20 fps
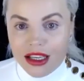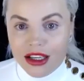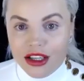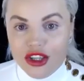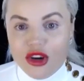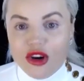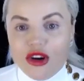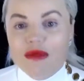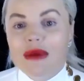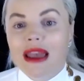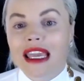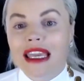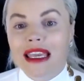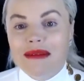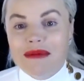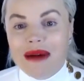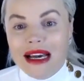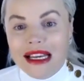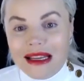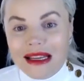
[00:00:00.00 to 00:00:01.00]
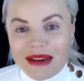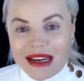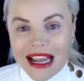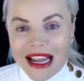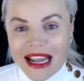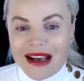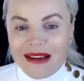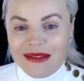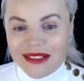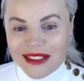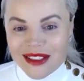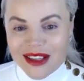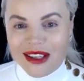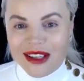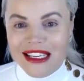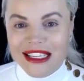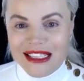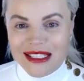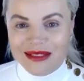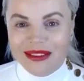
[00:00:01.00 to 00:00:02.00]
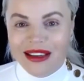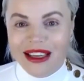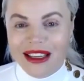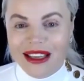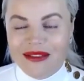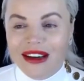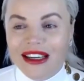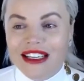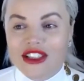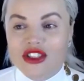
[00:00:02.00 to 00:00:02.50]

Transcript: You're making money, but Amazon is making money.